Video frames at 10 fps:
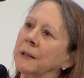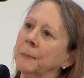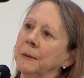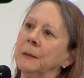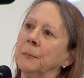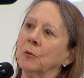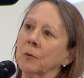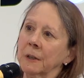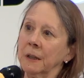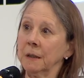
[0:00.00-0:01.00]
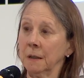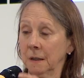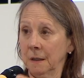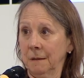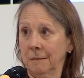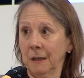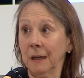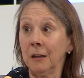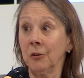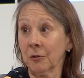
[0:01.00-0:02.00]
people in
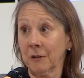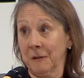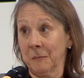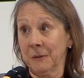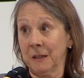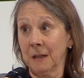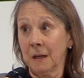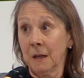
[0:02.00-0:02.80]
your company.